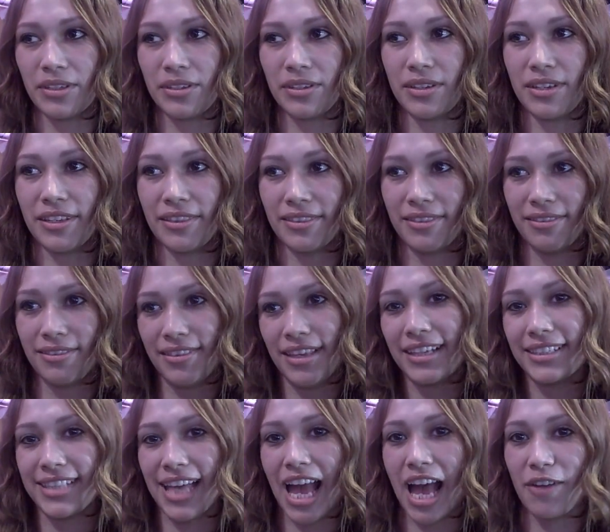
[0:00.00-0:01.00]
he
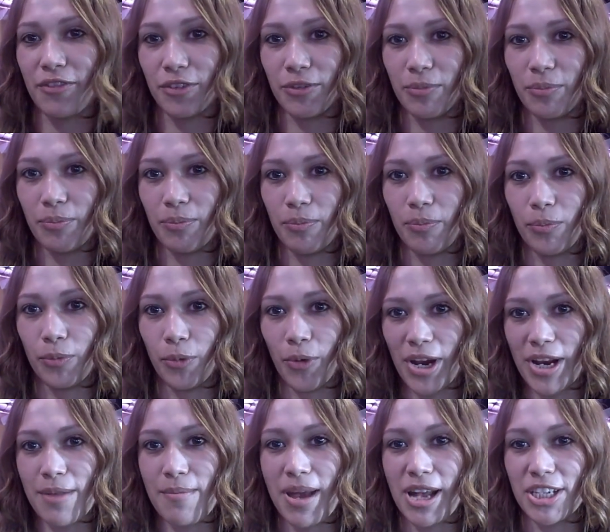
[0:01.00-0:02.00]
thinks I have a
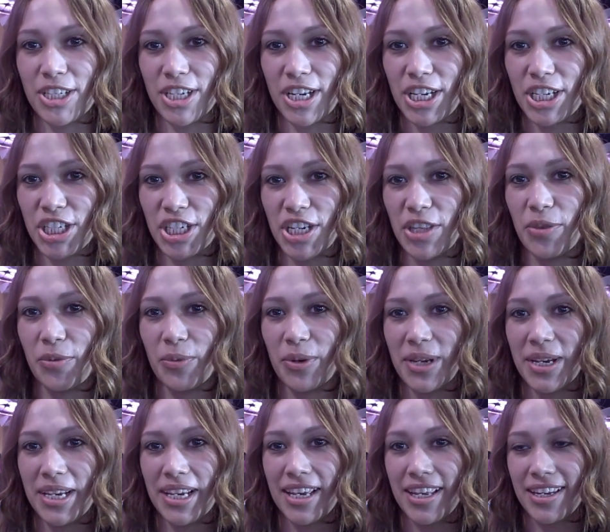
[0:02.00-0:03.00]
great imagination in the
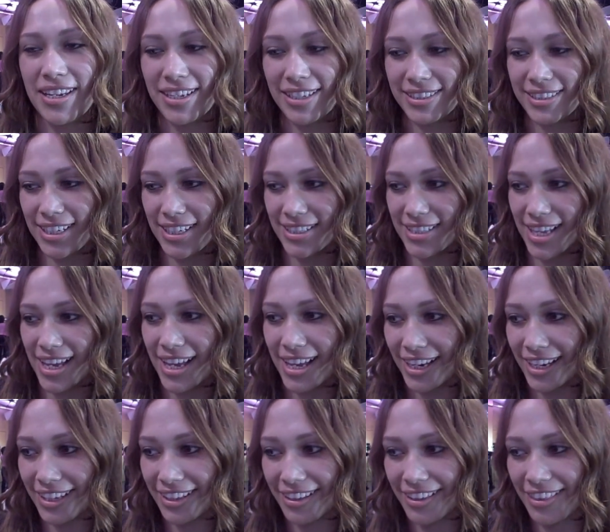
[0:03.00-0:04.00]
ring, and he says
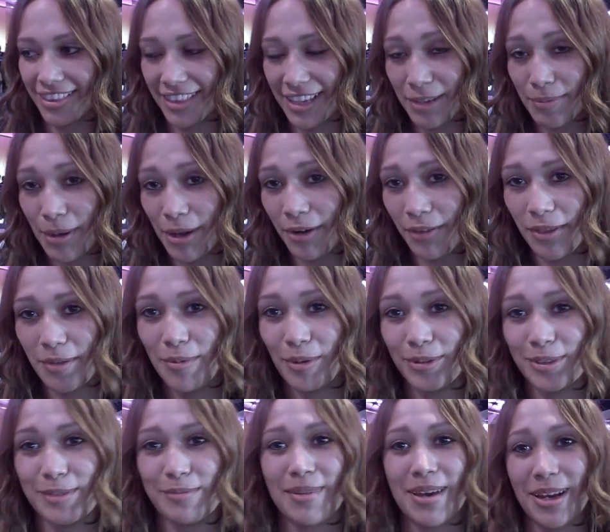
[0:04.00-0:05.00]
I think better than
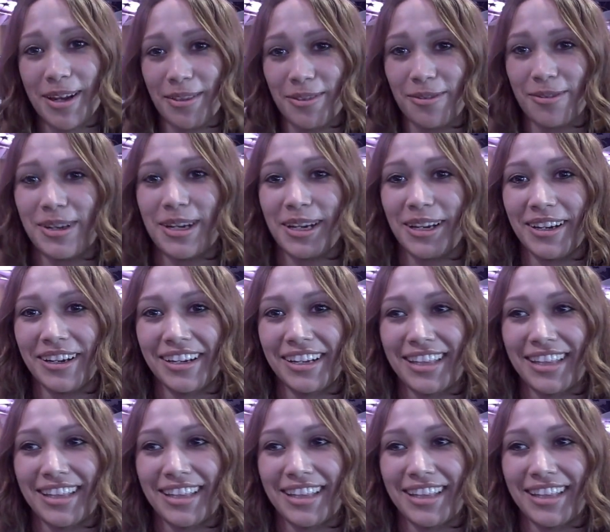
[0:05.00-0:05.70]
most men in the ring,